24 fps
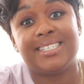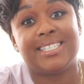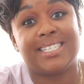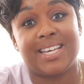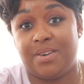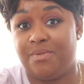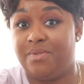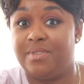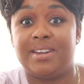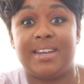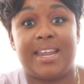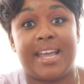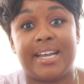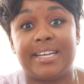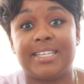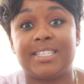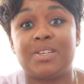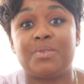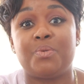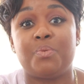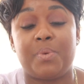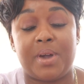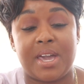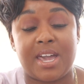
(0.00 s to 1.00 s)
7
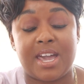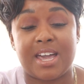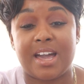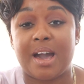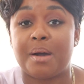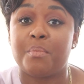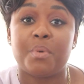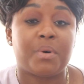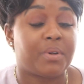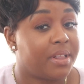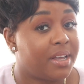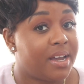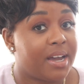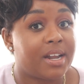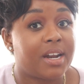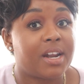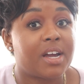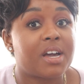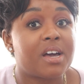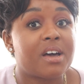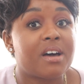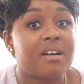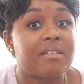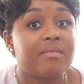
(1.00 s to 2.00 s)
days a week, I'm only going
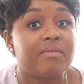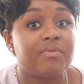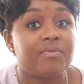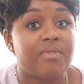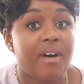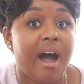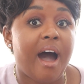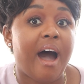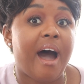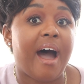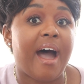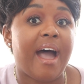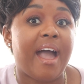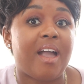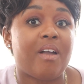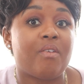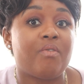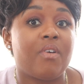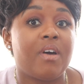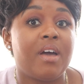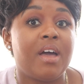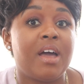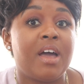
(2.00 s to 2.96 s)
to cook 5